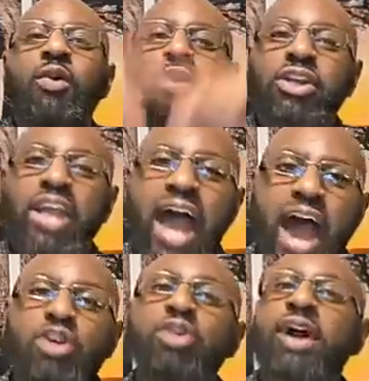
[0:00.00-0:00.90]
Well,
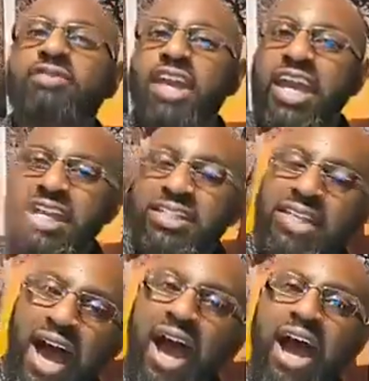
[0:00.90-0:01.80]
now you have the end
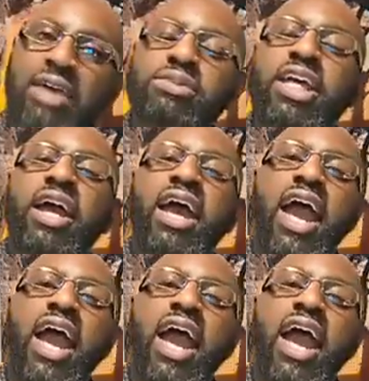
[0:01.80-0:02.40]
times,